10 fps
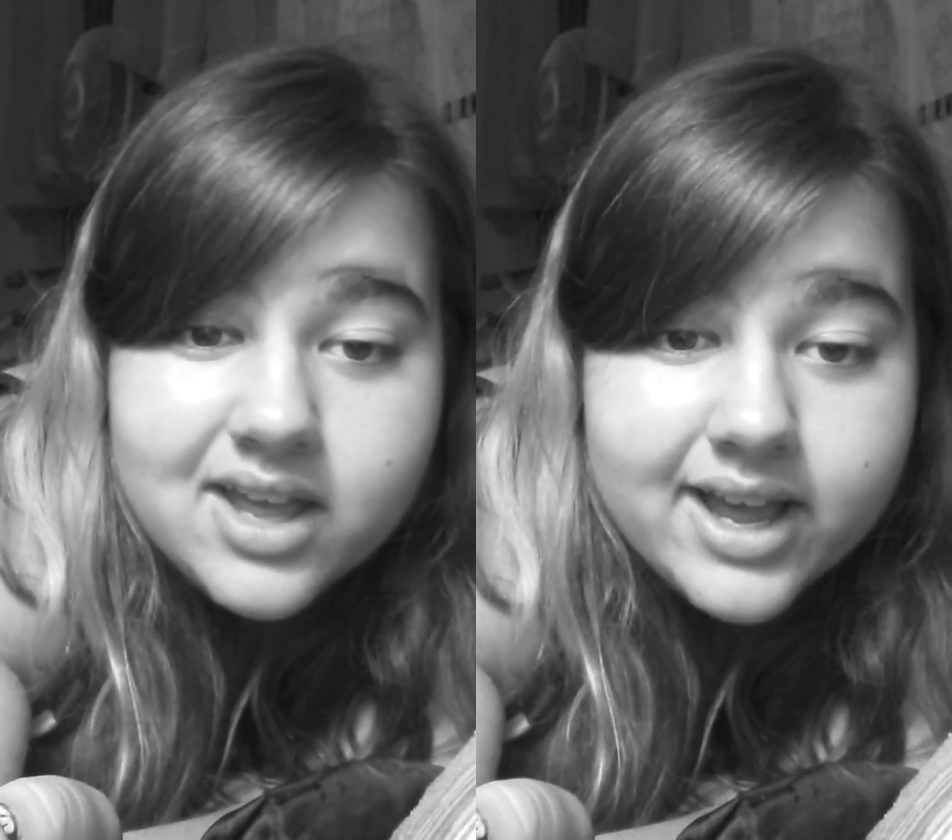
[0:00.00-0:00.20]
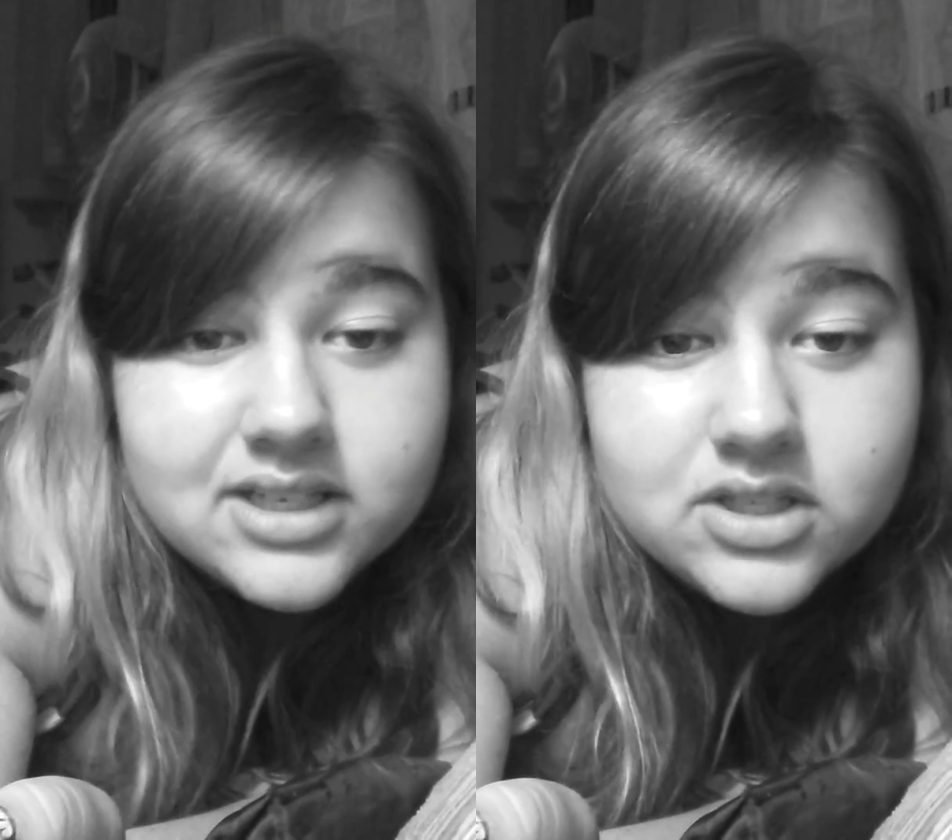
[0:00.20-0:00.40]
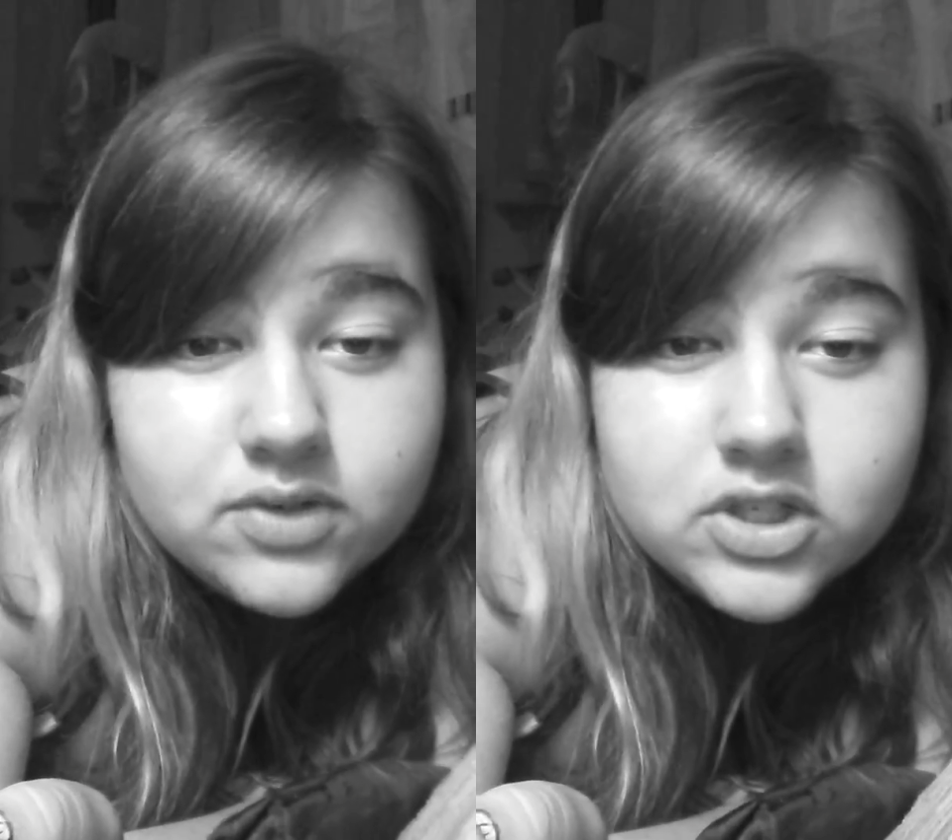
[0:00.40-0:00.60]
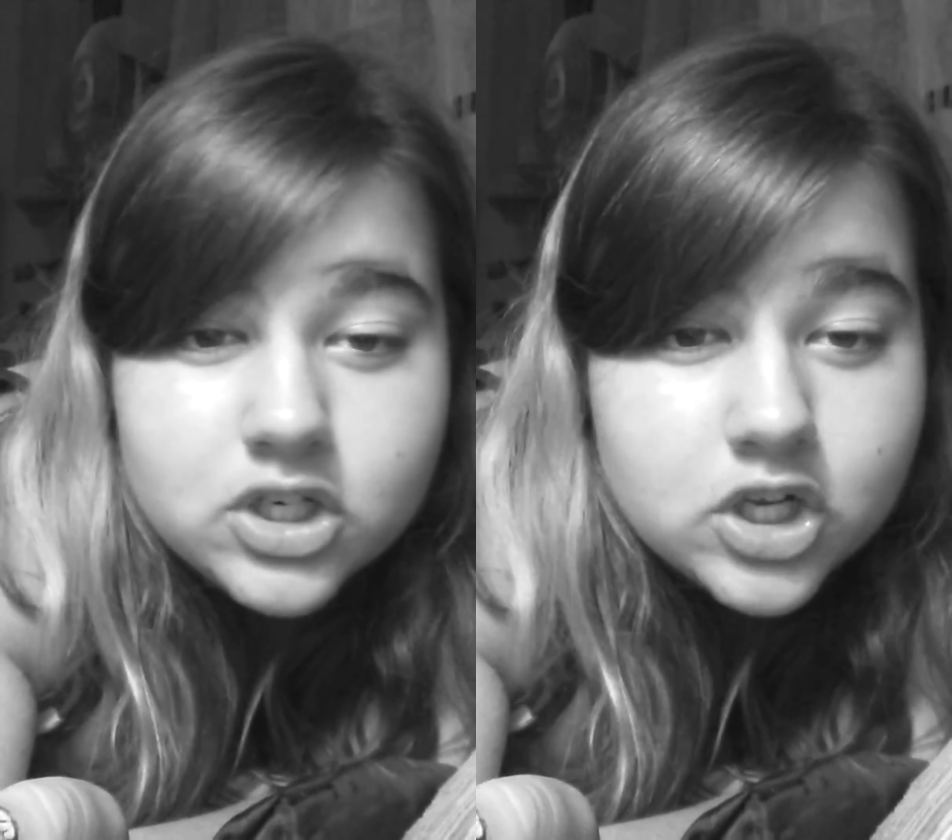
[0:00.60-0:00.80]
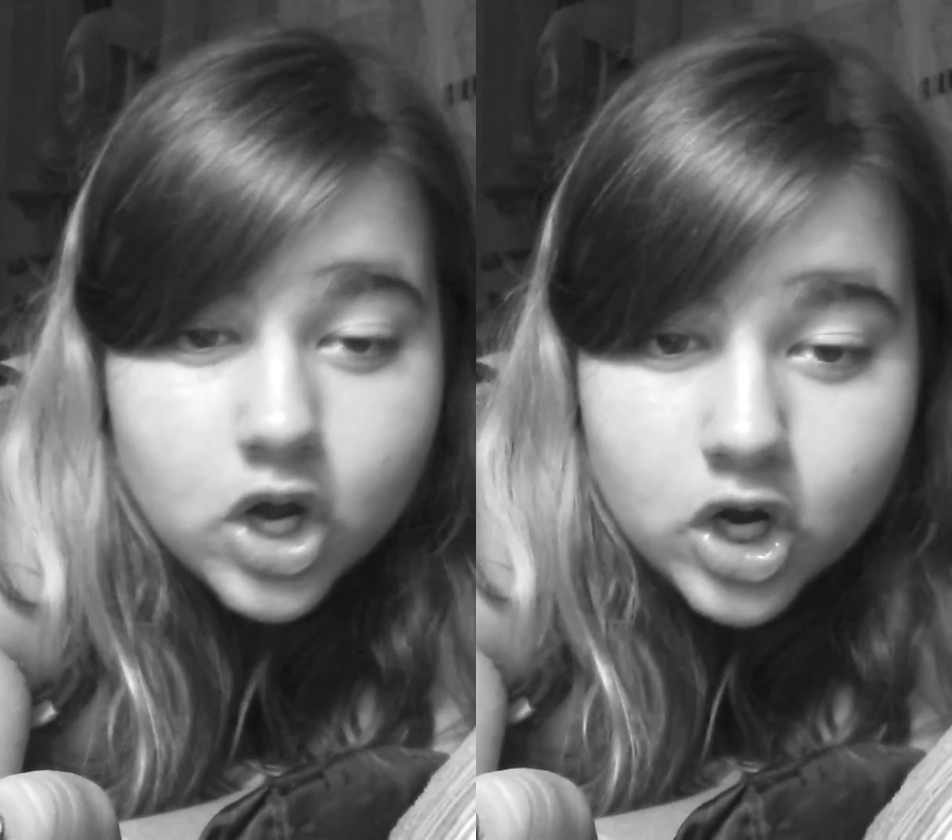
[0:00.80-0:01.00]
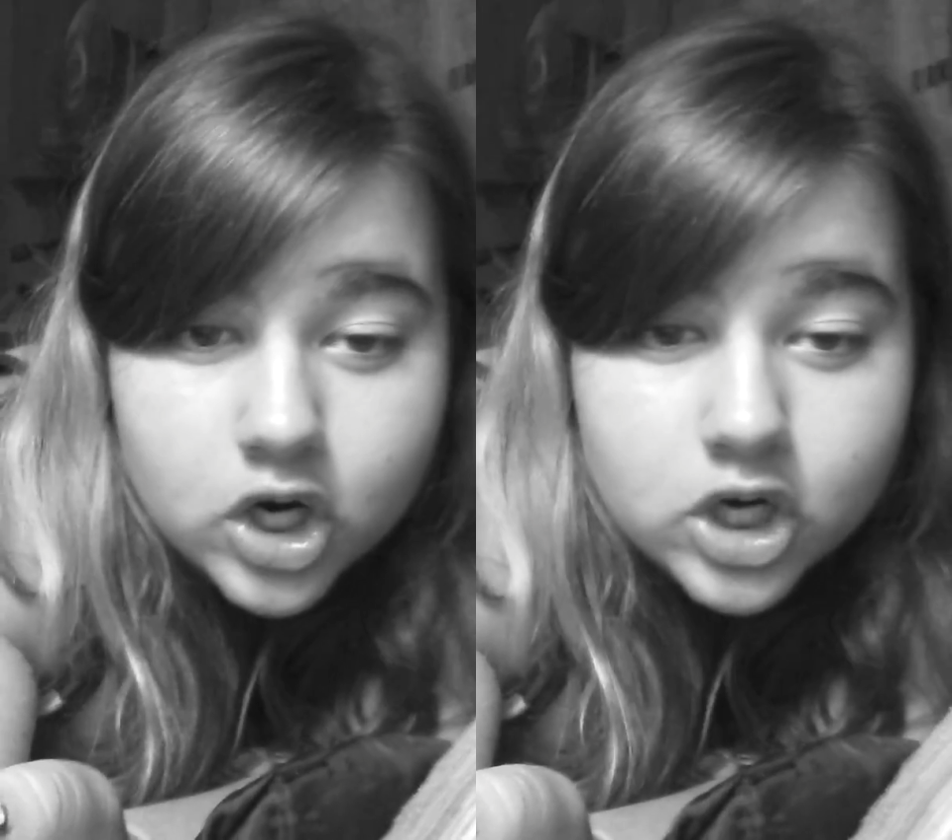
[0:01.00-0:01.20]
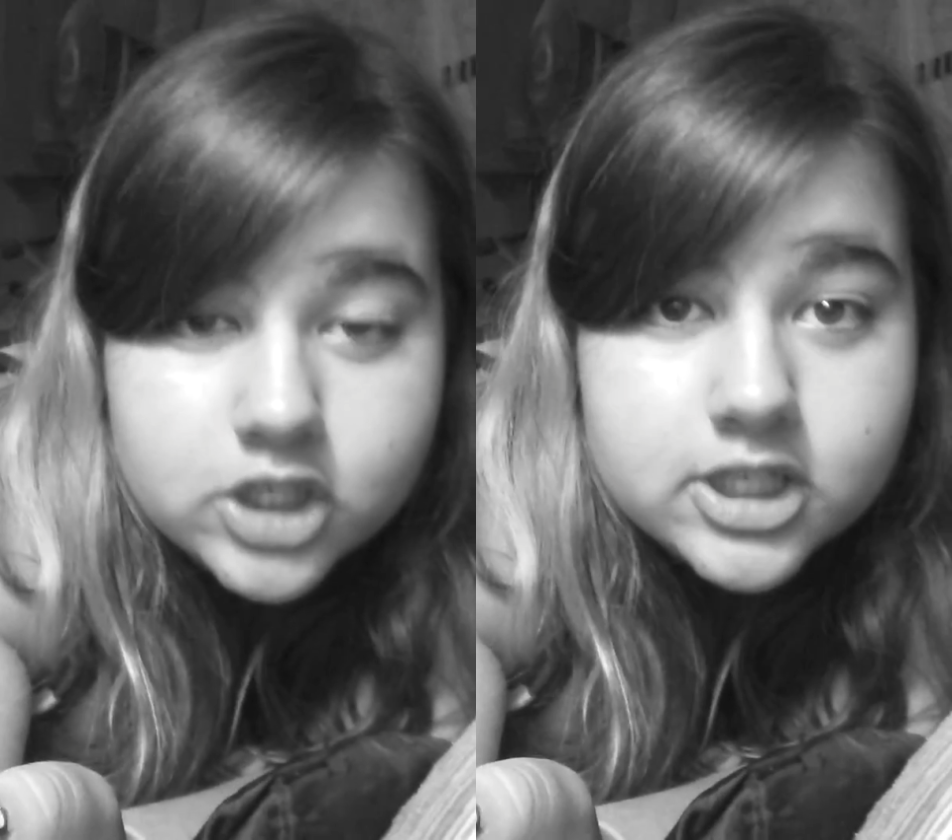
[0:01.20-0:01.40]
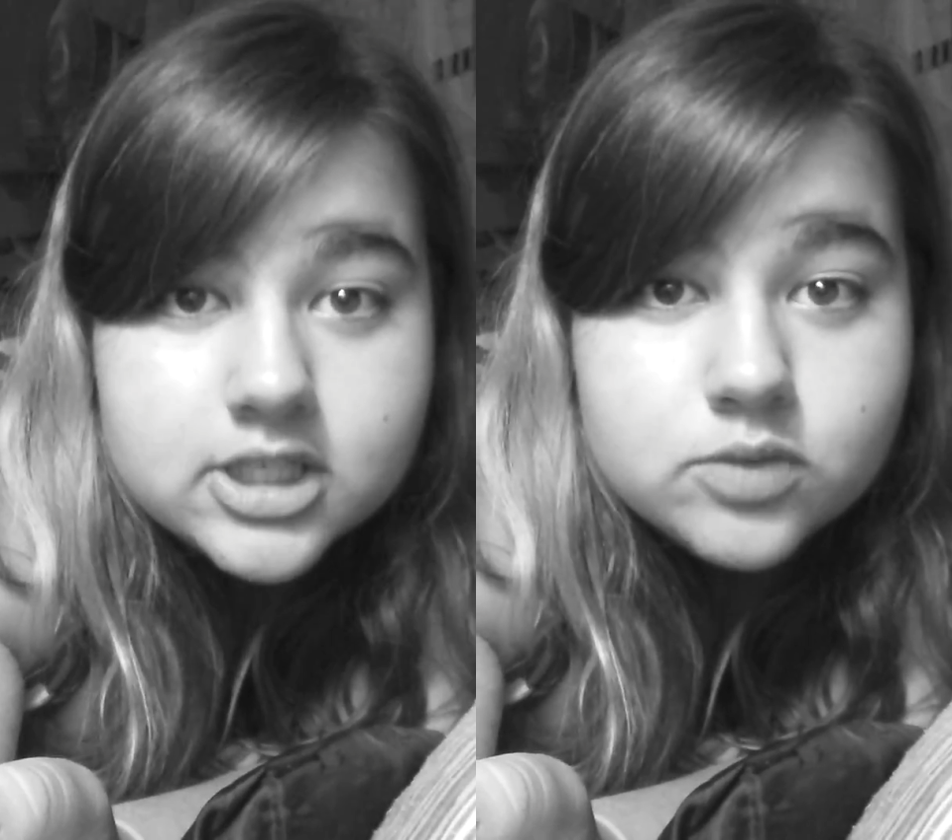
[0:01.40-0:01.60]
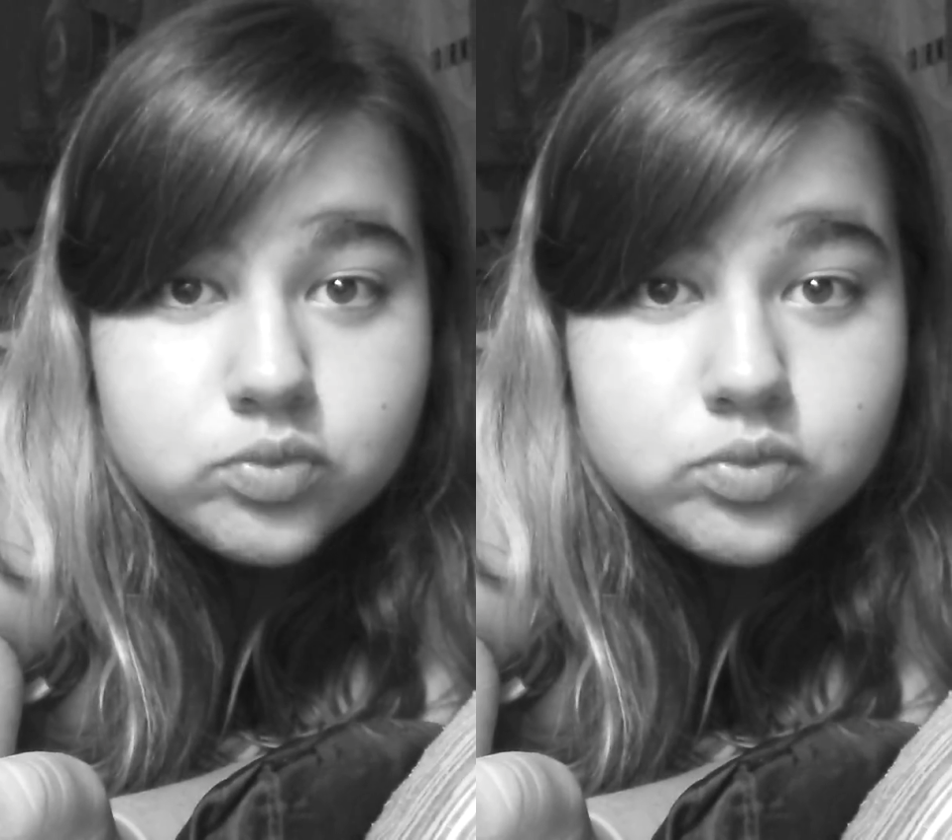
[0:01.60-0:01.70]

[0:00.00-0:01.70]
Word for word: has to return a car to this